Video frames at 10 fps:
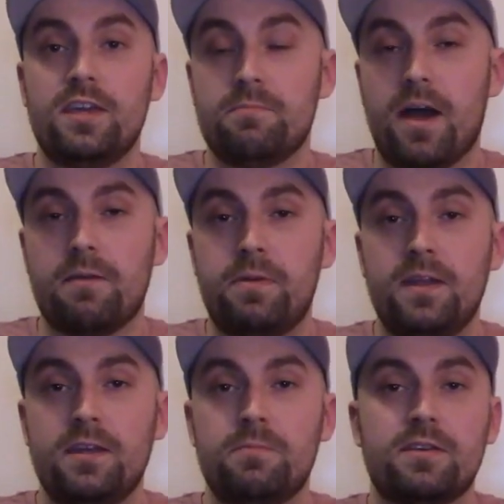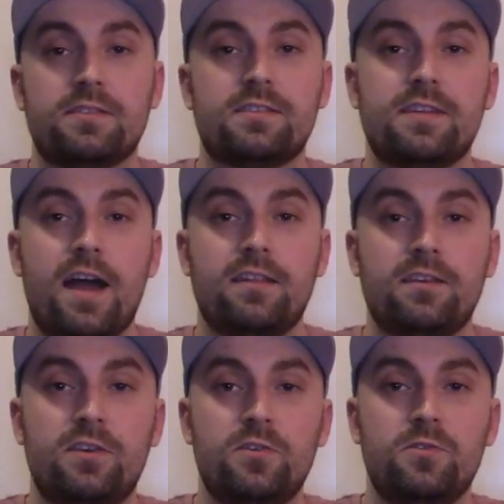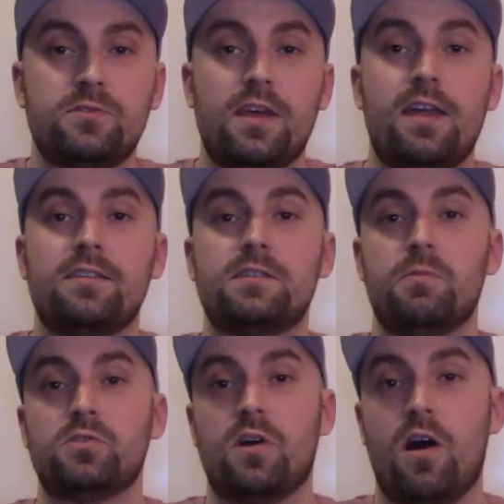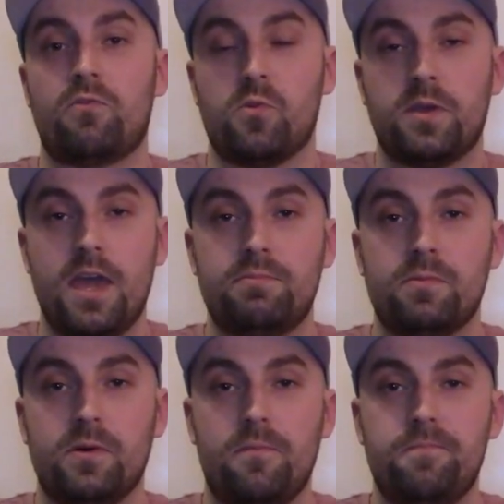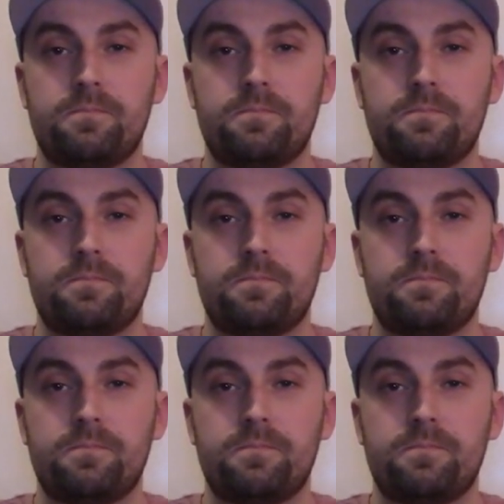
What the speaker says: in my opinion because of the styling cues, and it's the most off-road capable.